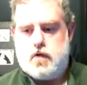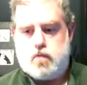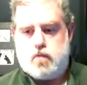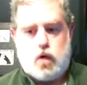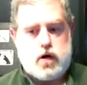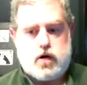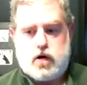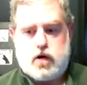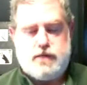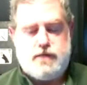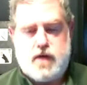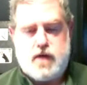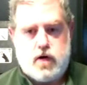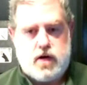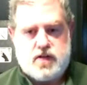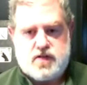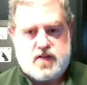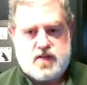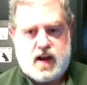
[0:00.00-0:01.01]
running on
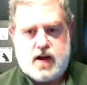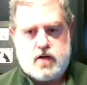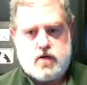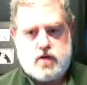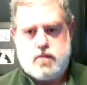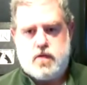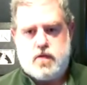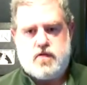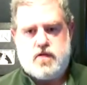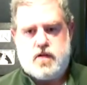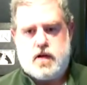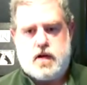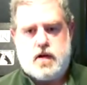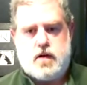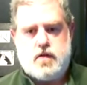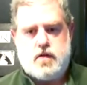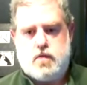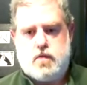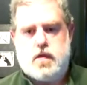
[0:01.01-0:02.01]
very standard
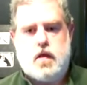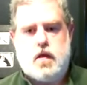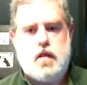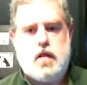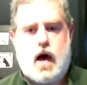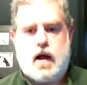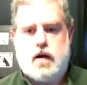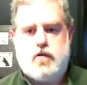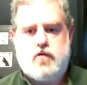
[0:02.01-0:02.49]
machines with a lot of